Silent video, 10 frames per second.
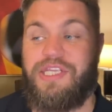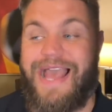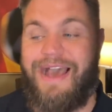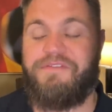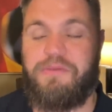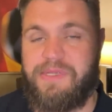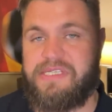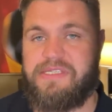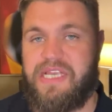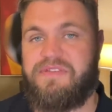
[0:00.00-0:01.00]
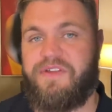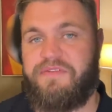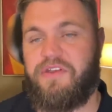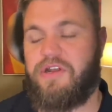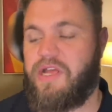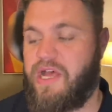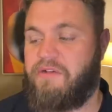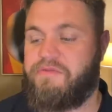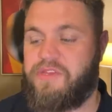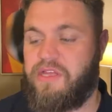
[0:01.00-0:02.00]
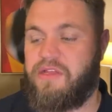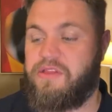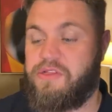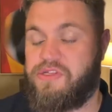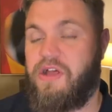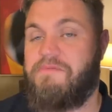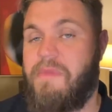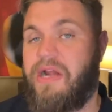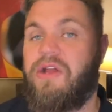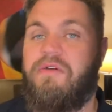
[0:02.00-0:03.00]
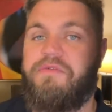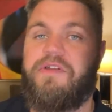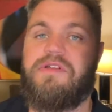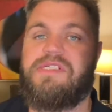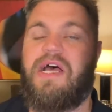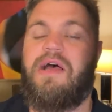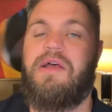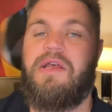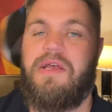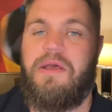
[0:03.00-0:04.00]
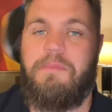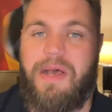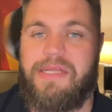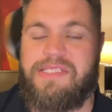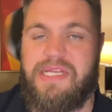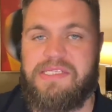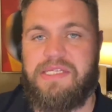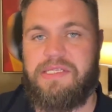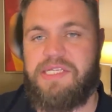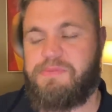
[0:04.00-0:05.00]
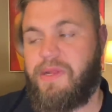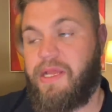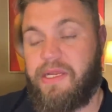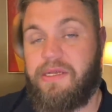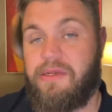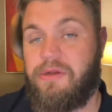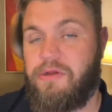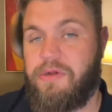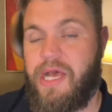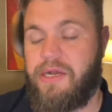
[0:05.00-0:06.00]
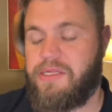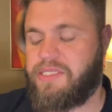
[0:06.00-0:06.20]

You have to be successful if you're going to have the the sort of mad confidence that Barthez displayed and, and Onana